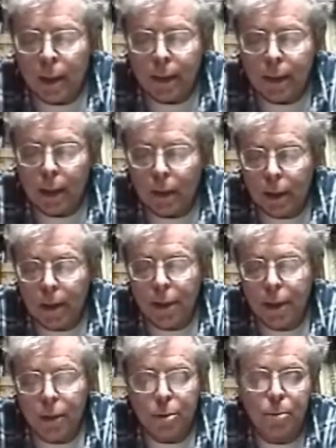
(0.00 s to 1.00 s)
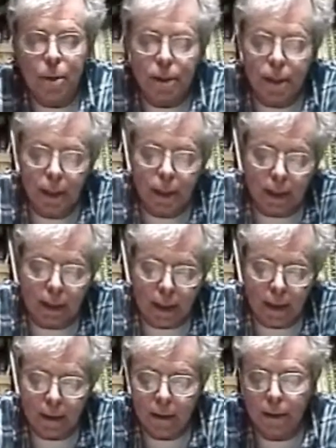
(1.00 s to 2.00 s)
Now, in the years preceding
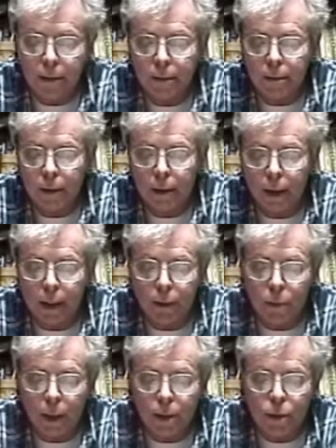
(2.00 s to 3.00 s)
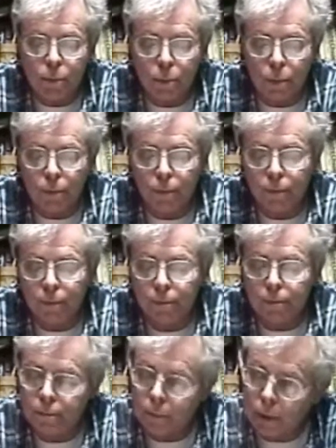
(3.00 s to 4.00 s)
that, a gradual
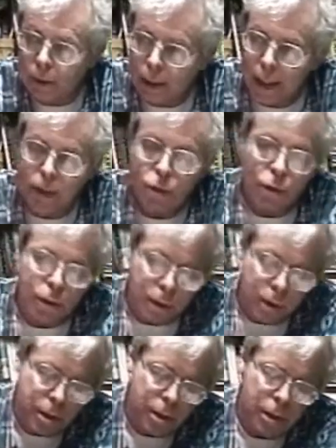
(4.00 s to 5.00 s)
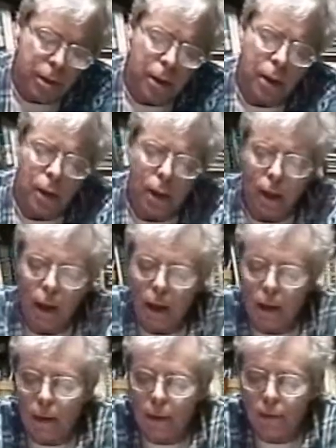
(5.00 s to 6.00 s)
exodus
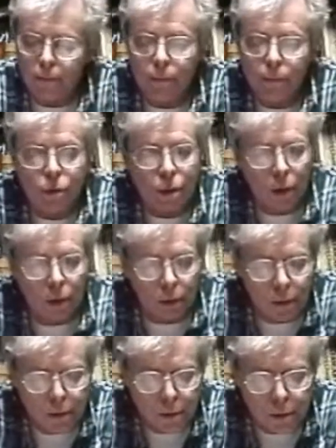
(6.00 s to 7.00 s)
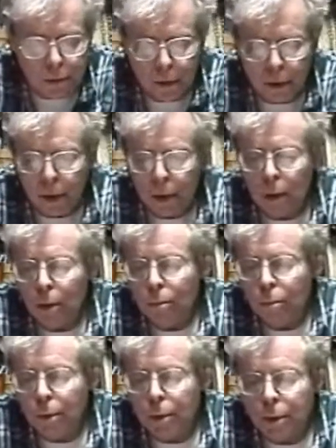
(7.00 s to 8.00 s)
of scholars,
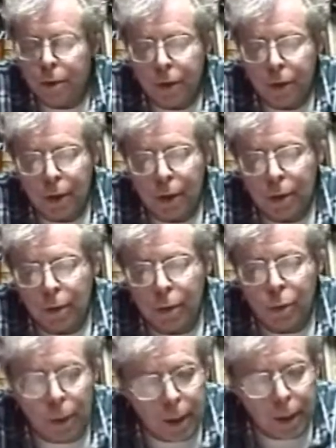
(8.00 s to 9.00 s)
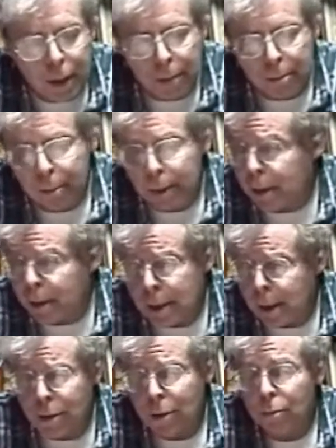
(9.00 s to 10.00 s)
with their Greek, because
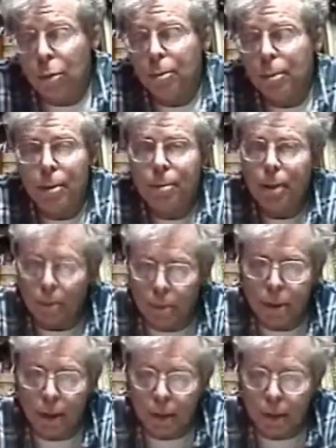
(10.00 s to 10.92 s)
the Eastern Roman Empire was a